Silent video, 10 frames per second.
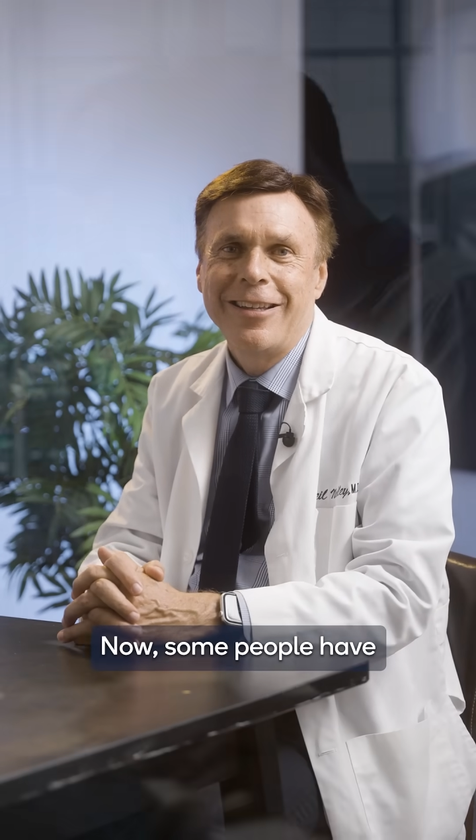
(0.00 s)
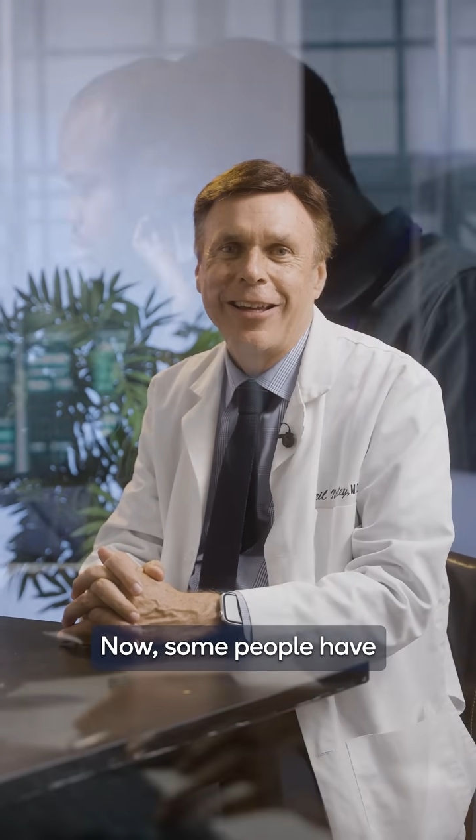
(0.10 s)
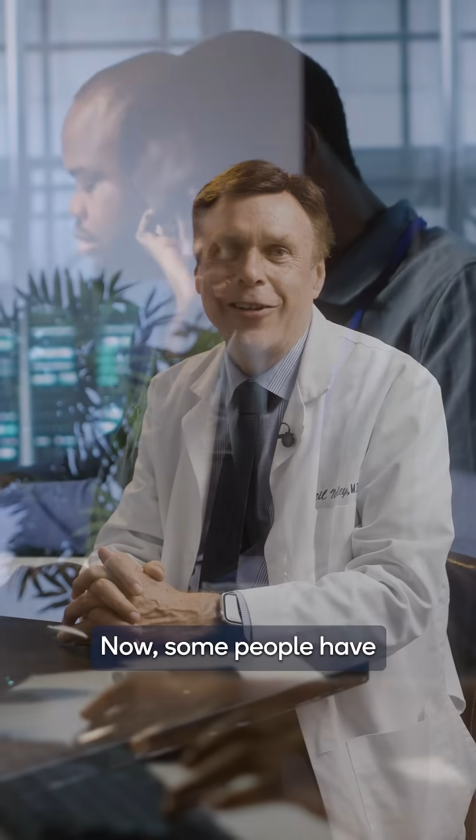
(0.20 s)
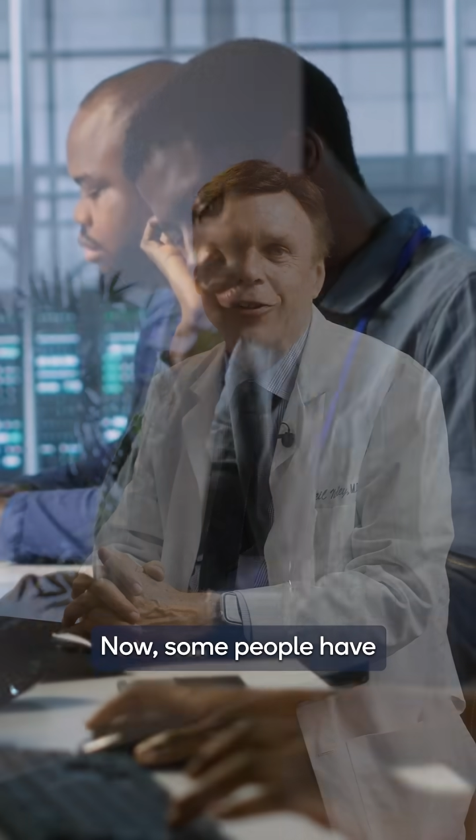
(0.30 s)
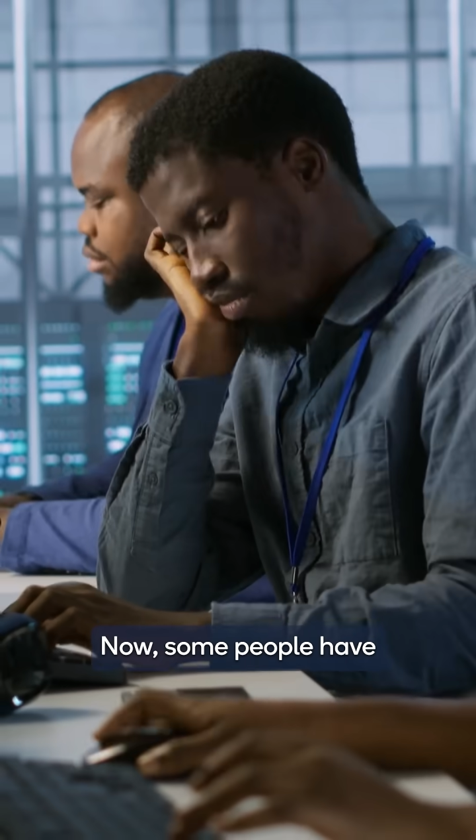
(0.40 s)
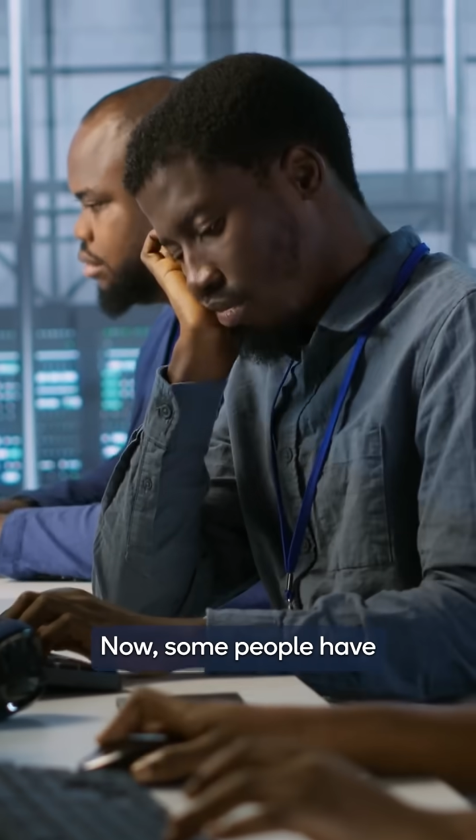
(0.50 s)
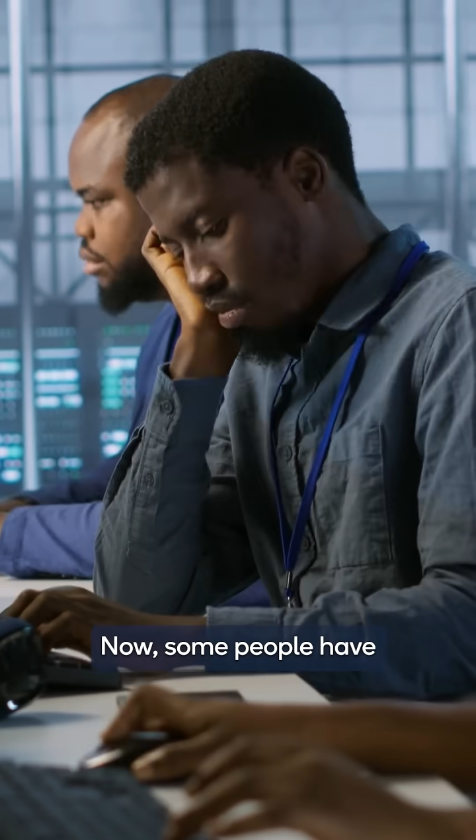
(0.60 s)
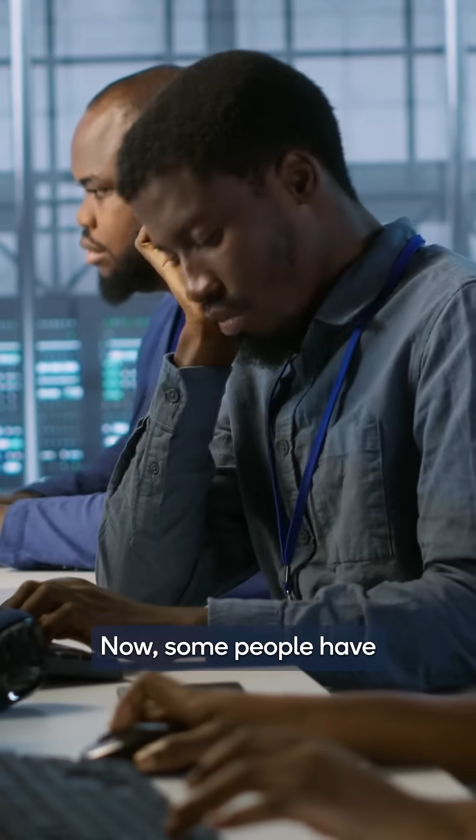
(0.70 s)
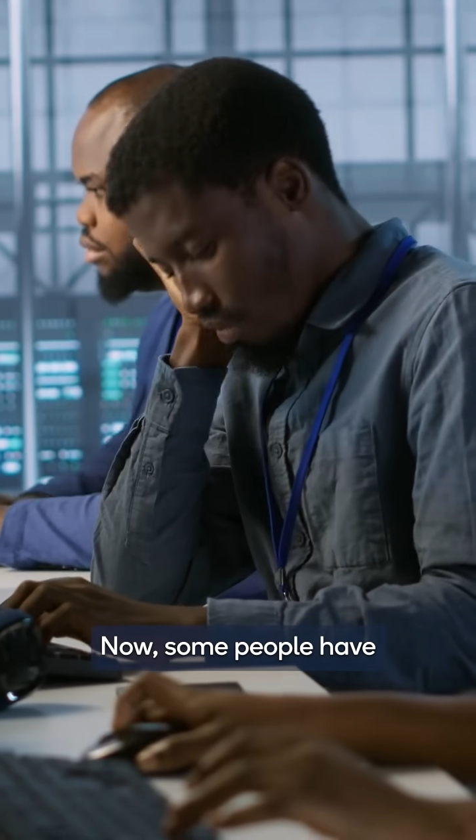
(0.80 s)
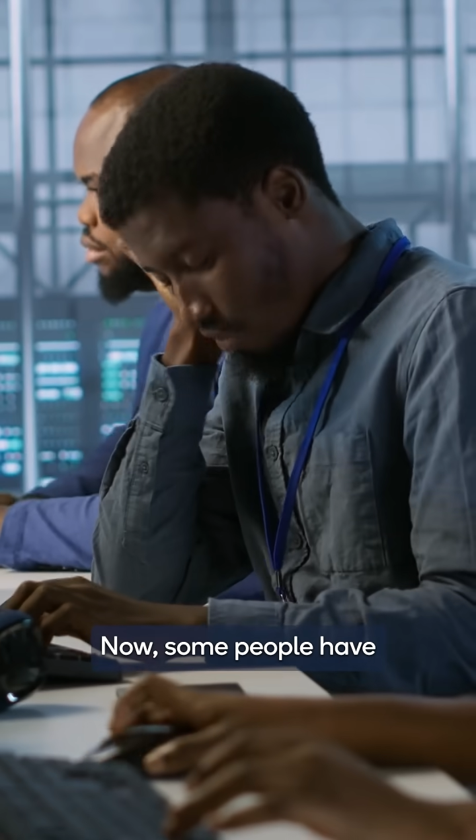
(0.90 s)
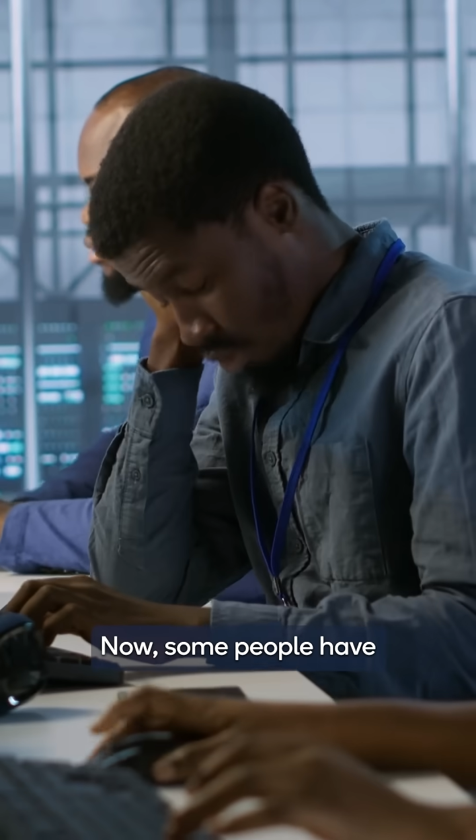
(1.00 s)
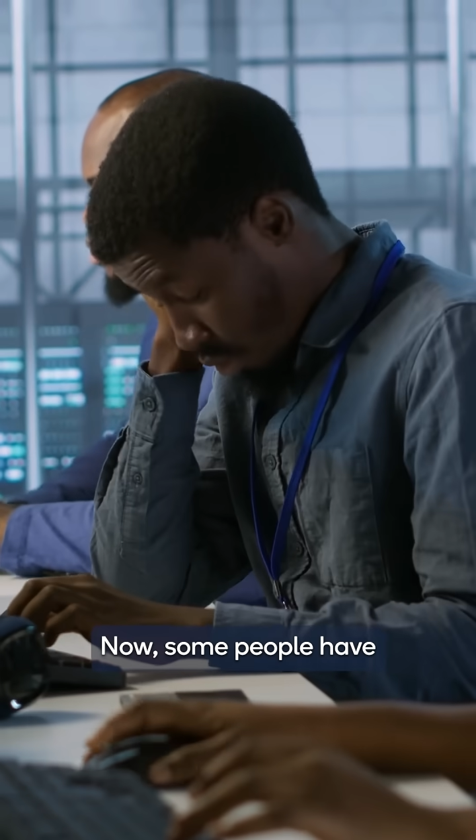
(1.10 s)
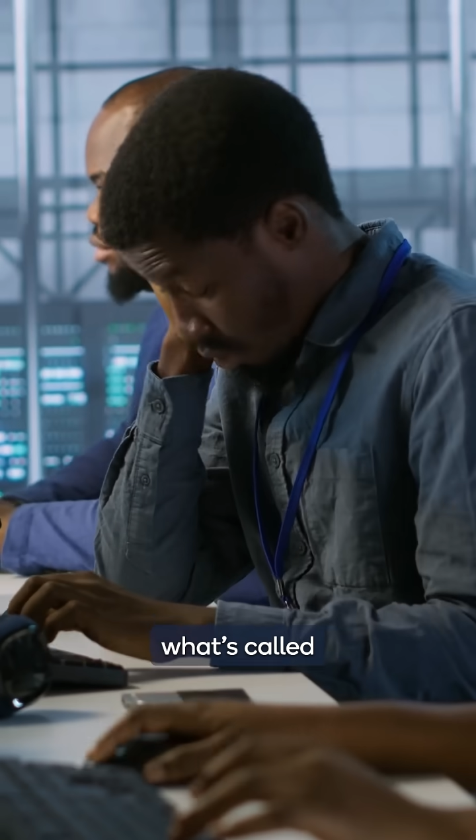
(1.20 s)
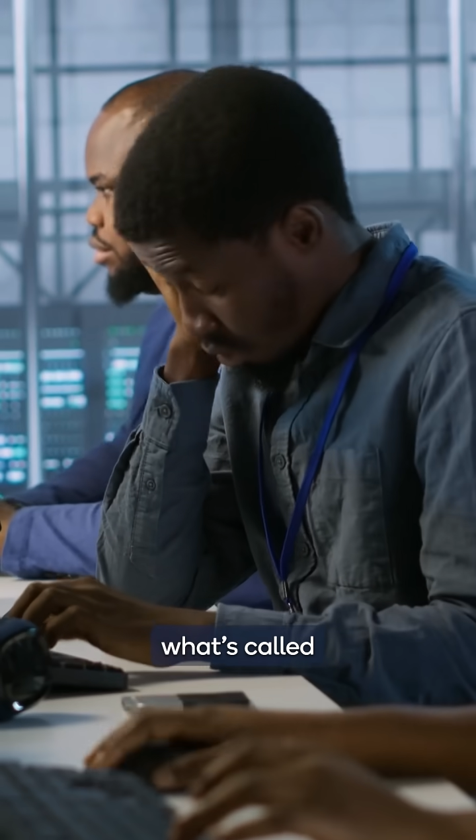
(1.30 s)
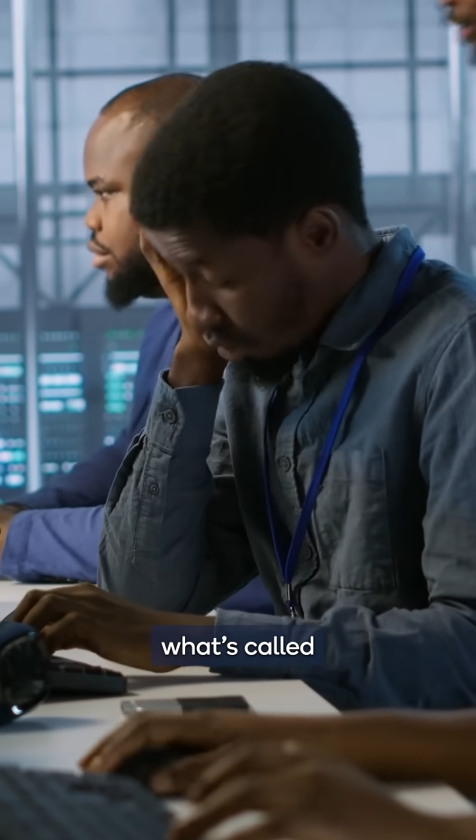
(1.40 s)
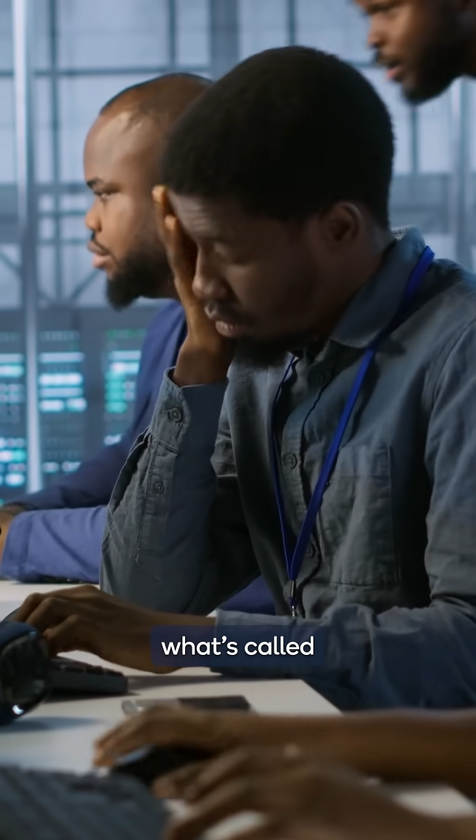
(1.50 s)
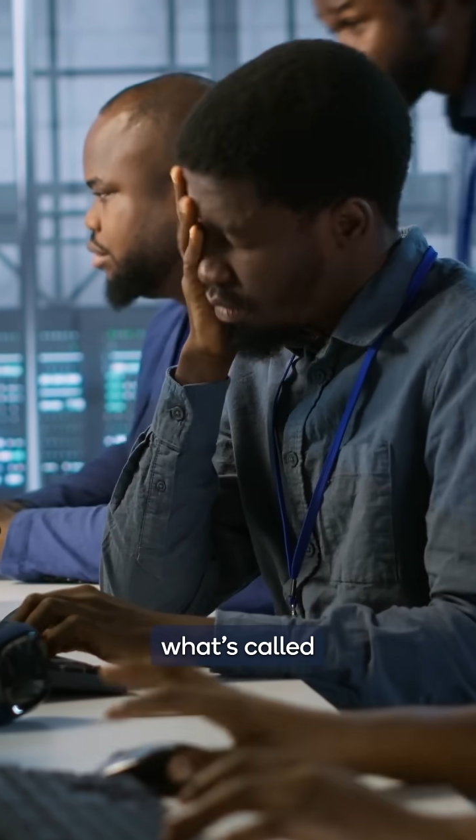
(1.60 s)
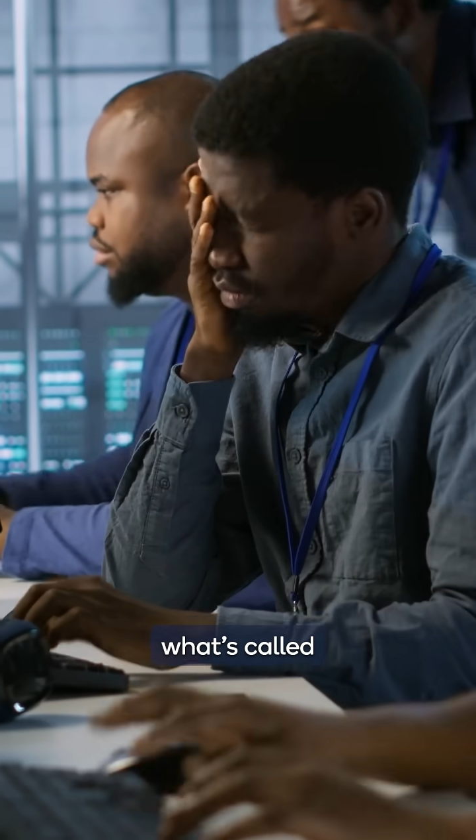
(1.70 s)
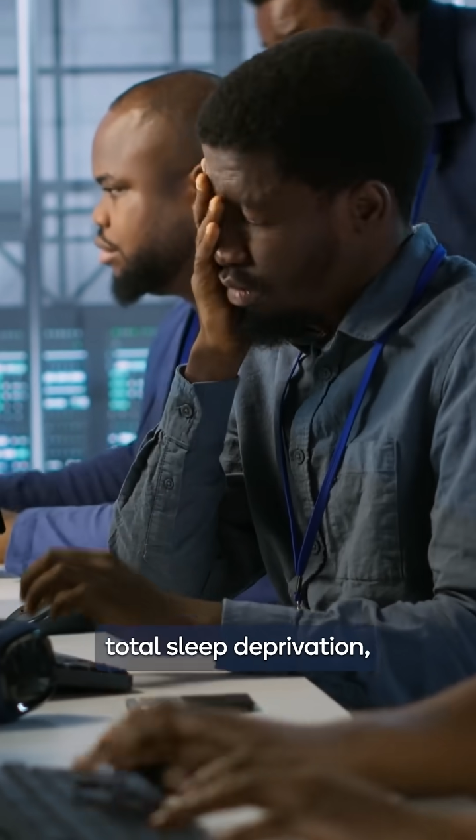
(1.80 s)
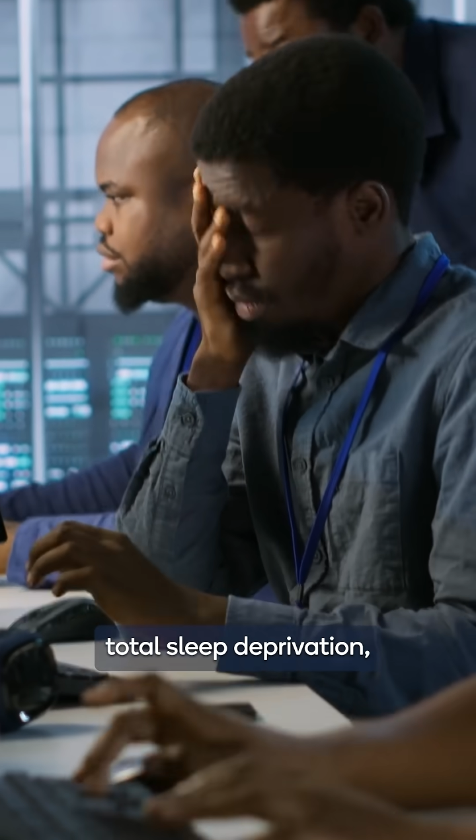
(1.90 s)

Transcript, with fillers: Now, some people have what's called